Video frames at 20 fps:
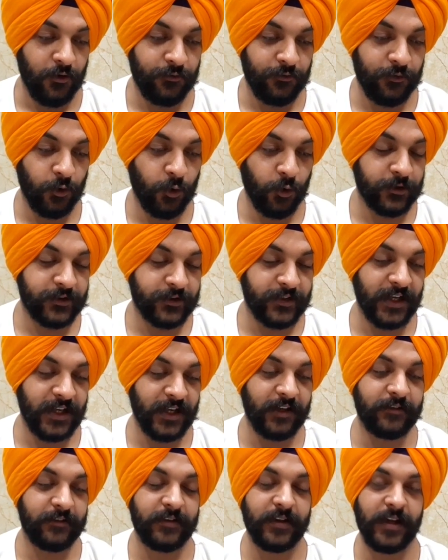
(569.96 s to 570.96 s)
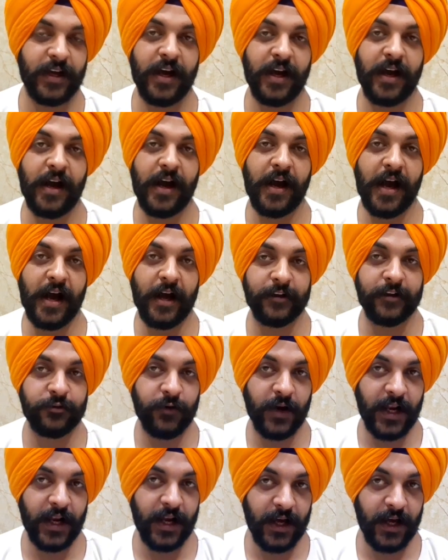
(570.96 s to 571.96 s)
fourth is as
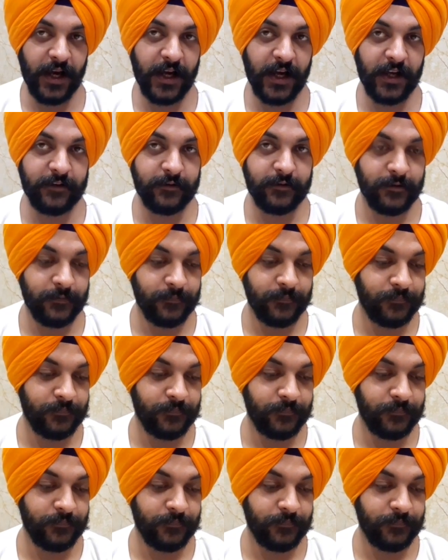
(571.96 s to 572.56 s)
well as,